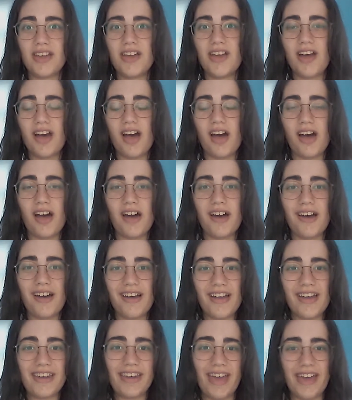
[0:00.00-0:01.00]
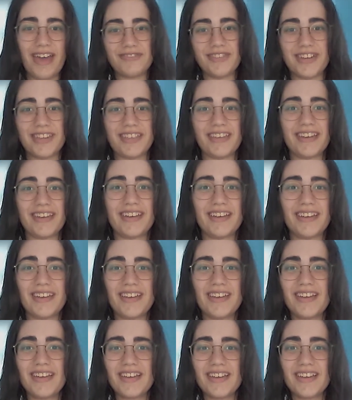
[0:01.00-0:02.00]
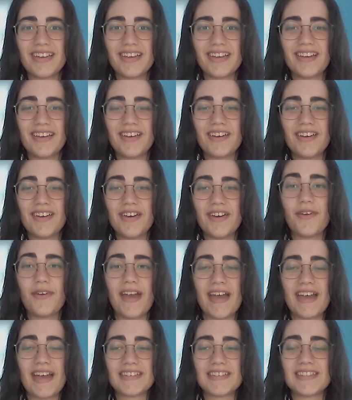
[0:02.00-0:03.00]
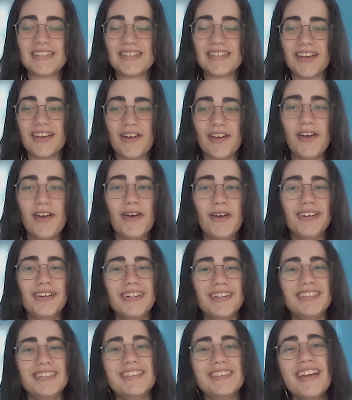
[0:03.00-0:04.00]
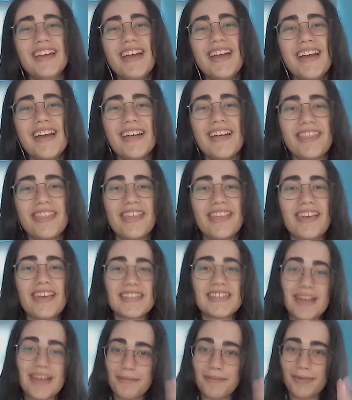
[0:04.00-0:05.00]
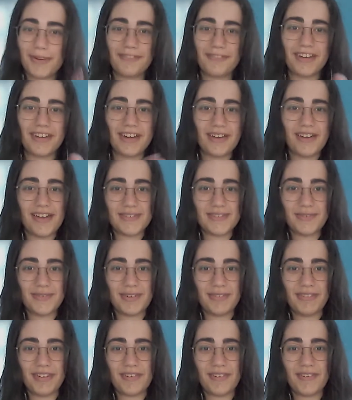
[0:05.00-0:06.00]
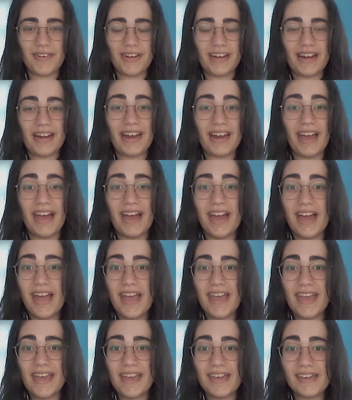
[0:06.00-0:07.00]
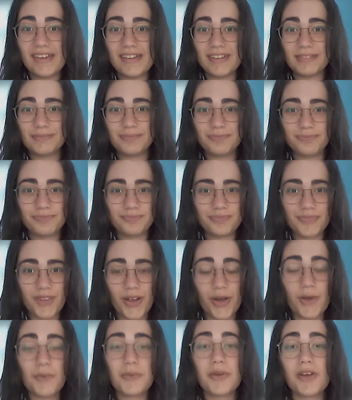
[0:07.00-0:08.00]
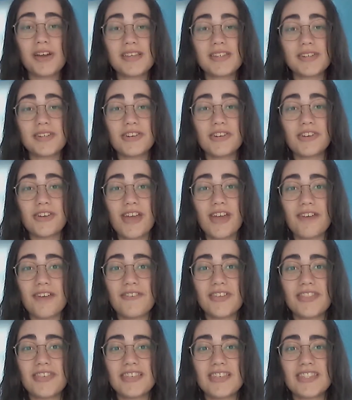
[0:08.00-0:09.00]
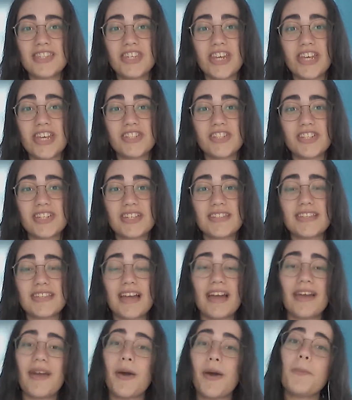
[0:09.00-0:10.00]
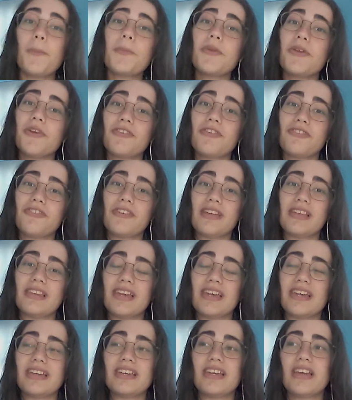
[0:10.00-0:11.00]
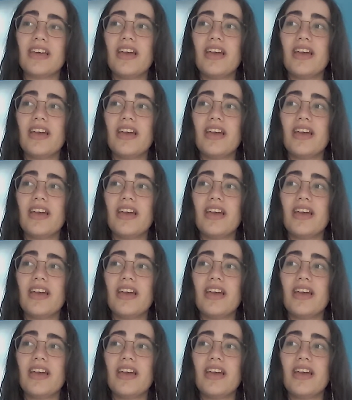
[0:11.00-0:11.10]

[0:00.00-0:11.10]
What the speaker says: and everything. Okay, so the separate video has been recorded. I hope you guys are okay with these changes. I hope you're feeling